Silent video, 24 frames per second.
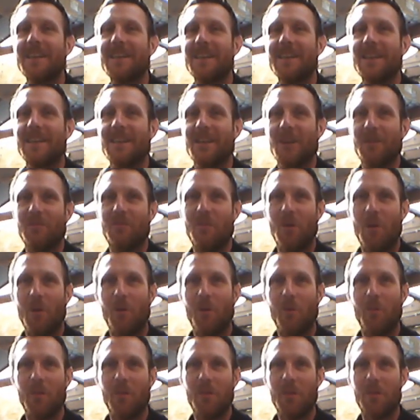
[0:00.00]
of
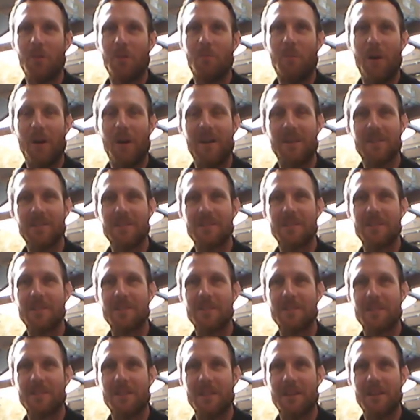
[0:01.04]
all the parts
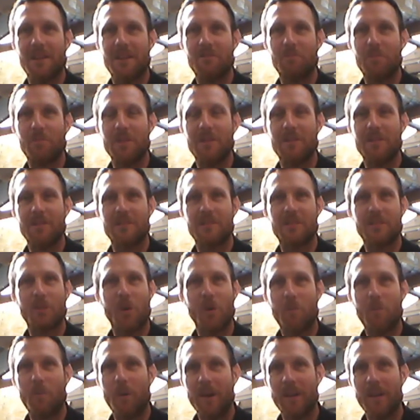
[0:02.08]
that I've been
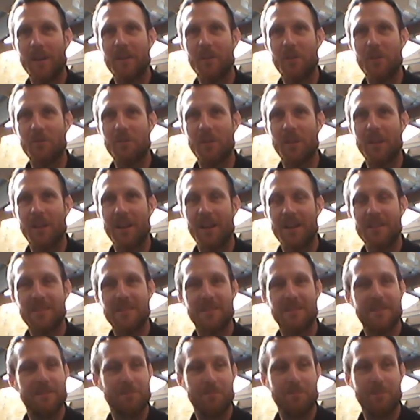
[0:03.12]
stockpiling over the
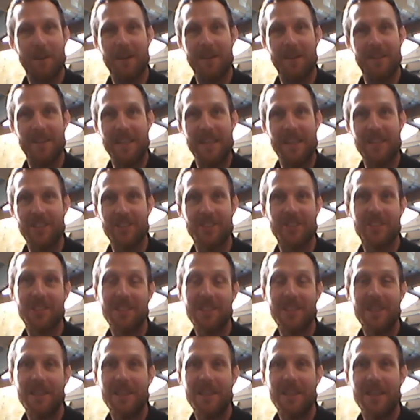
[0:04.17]
last years.
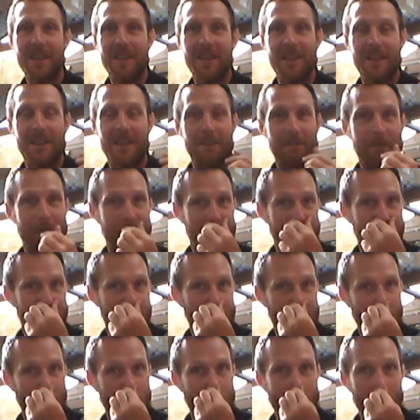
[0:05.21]

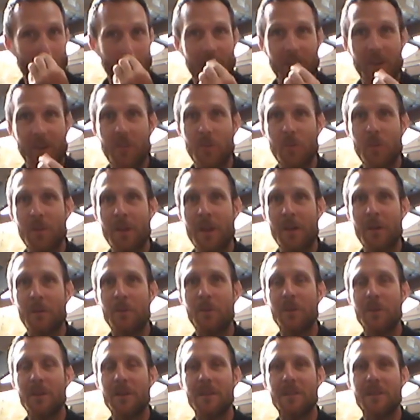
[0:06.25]
So what I'm going to do
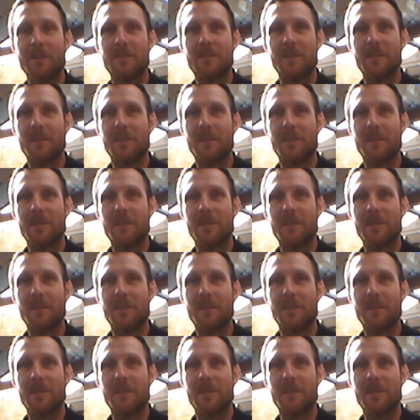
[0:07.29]
now is